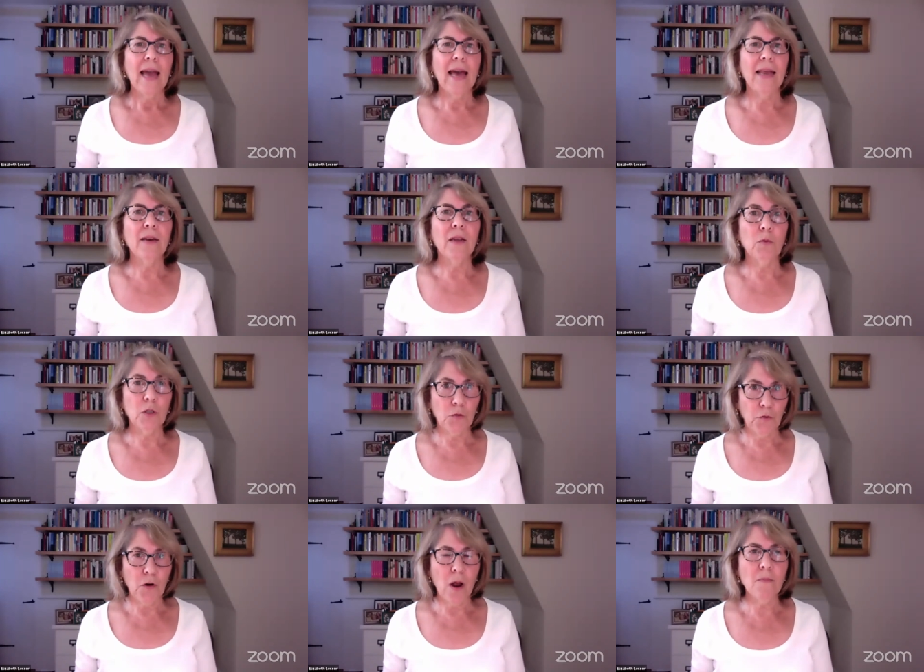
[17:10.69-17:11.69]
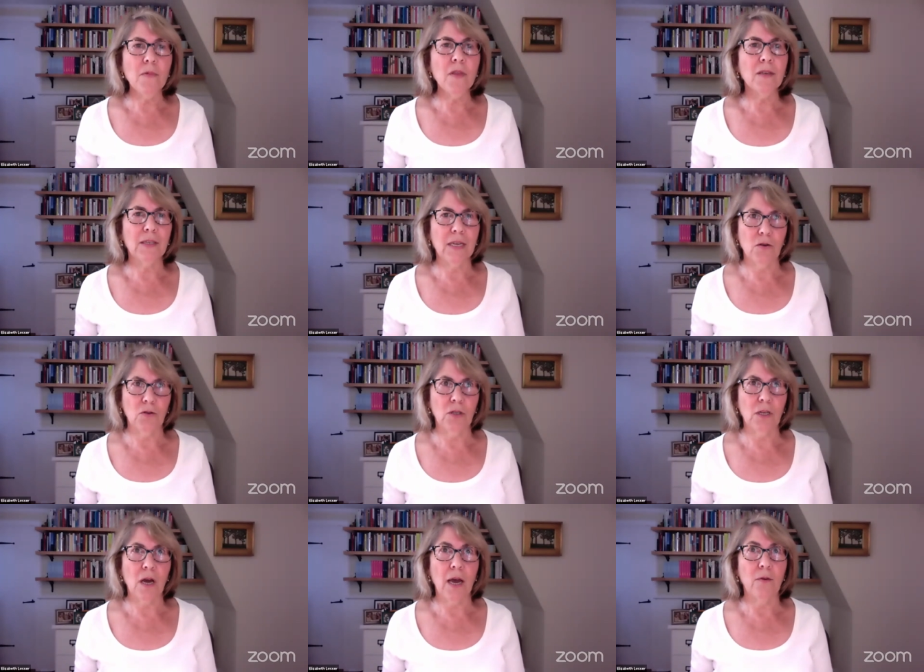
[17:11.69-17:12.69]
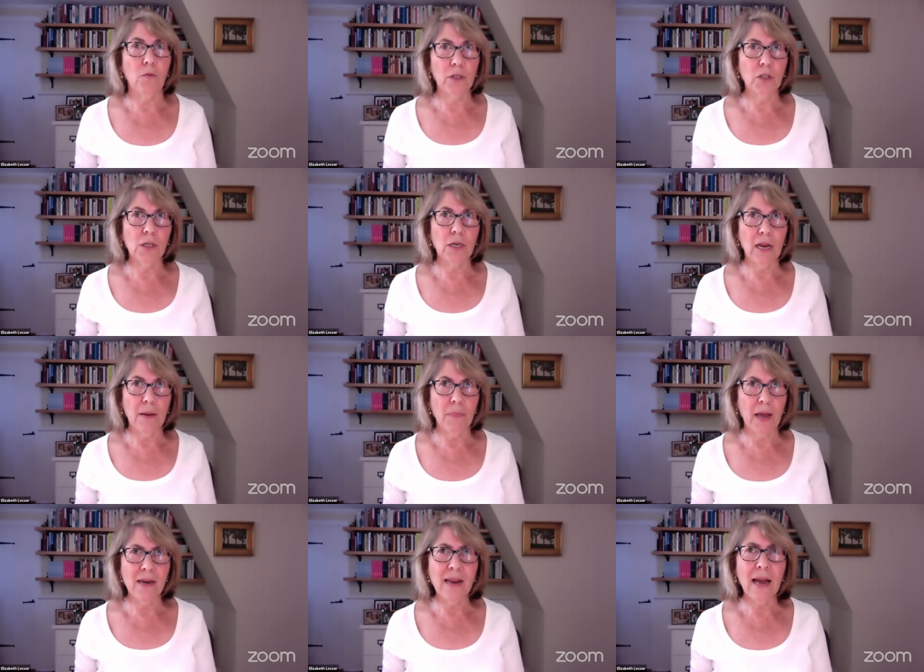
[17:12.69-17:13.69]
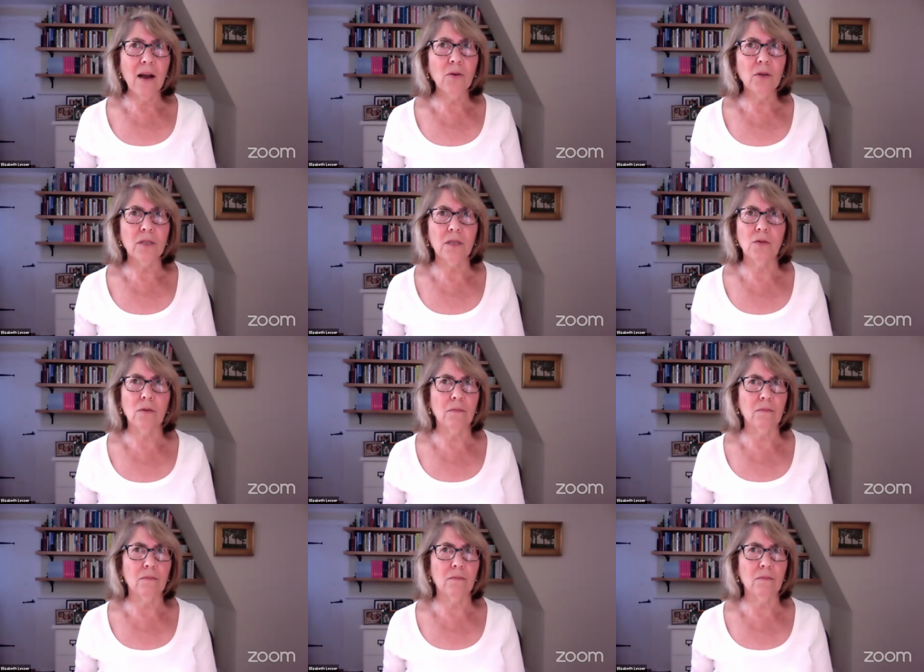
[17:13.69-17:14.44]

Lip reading: And it was from The Seeker's Guide, which by now is a